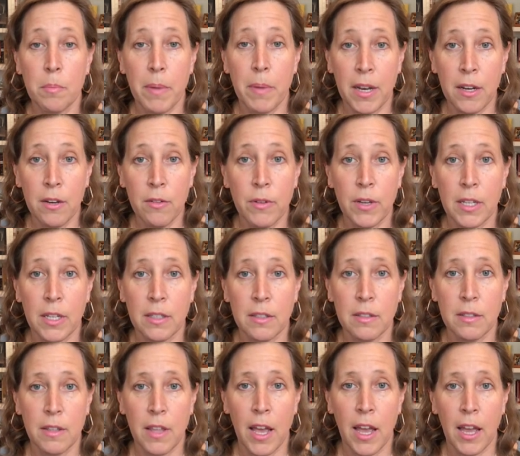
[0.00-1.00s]

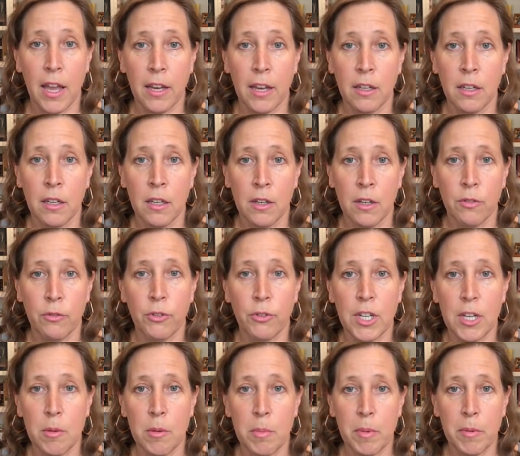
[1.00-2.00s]
benefits that
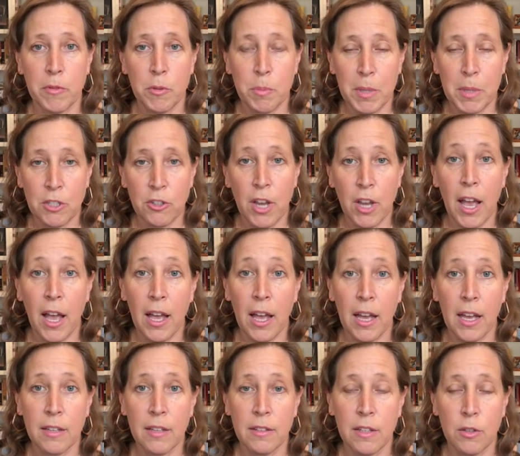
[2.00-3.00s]
freedom of speech
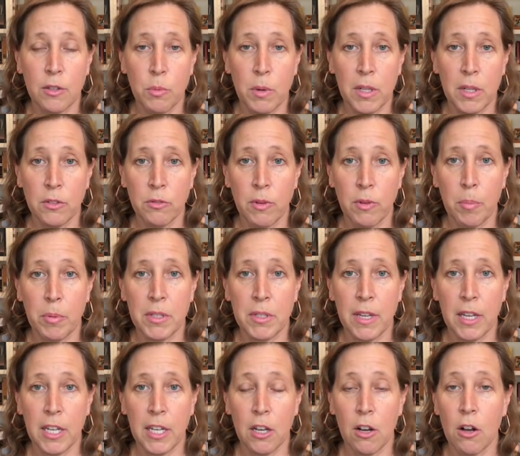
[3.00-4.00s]
has, as well as
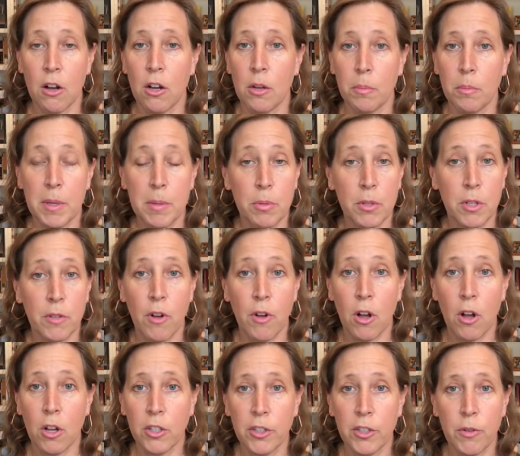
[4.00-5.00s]
representing all people of
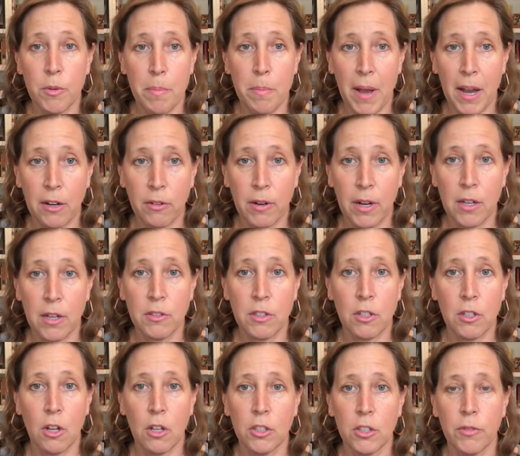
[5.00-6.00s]
all different backgrounds and
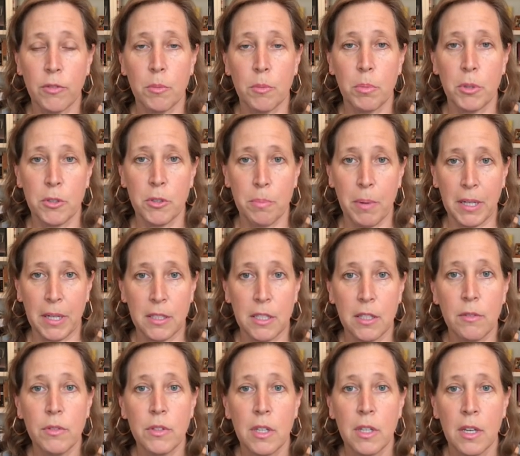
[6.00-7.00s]
all different
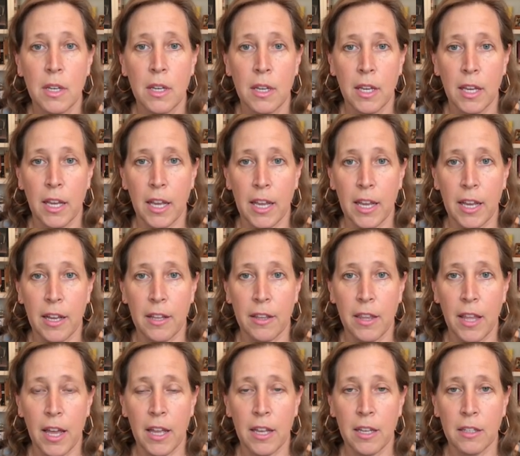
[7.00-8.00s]
perspectives, and
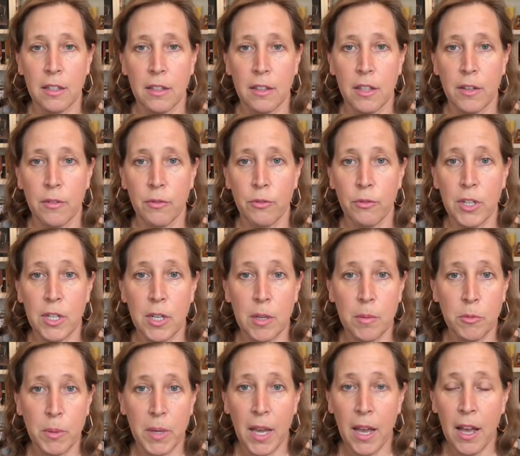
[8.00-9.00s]
that the
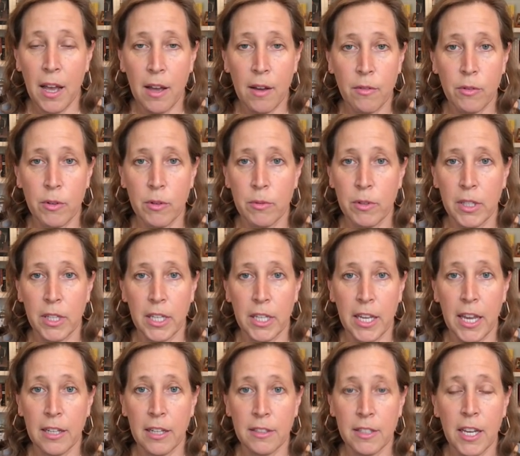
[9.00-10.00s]
freedoms we have, we really
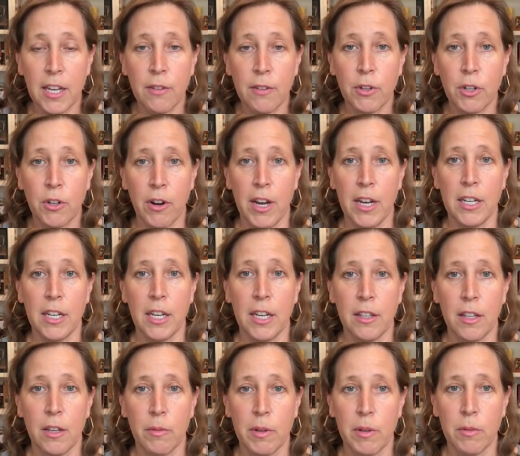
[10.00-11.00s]
can't take for granted,
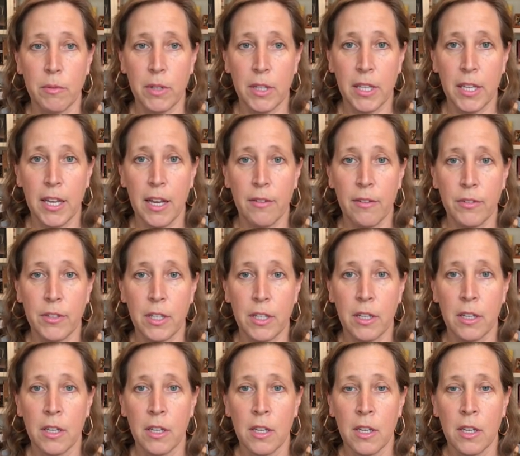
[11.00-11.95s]
that we really have to